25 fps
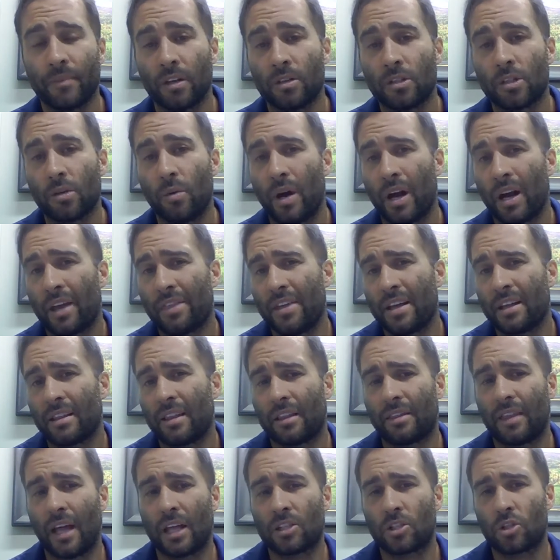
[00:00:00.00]
So I think
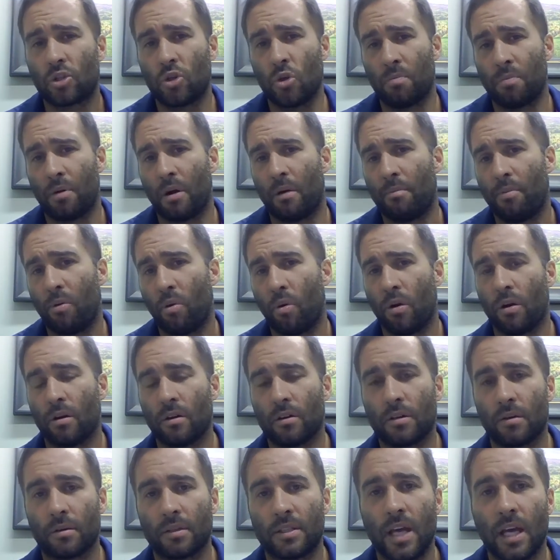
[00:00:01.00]
that that's super
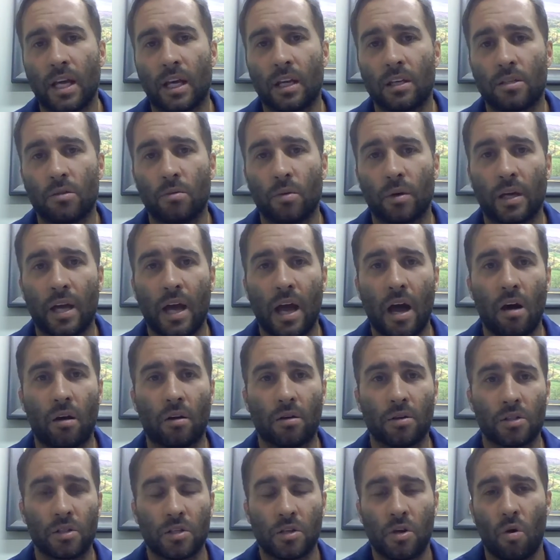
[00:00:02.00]
important to take into account
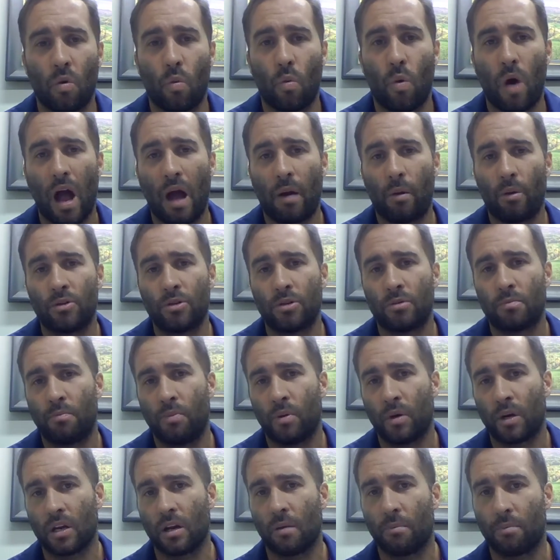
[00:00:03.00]
because, you know, why would you
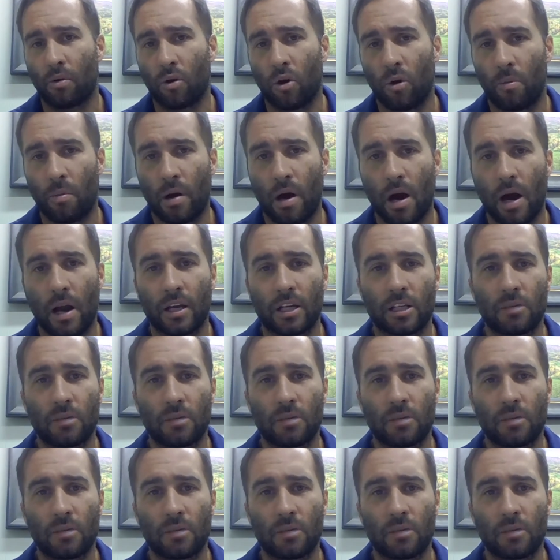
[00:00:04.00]
put in a probiotic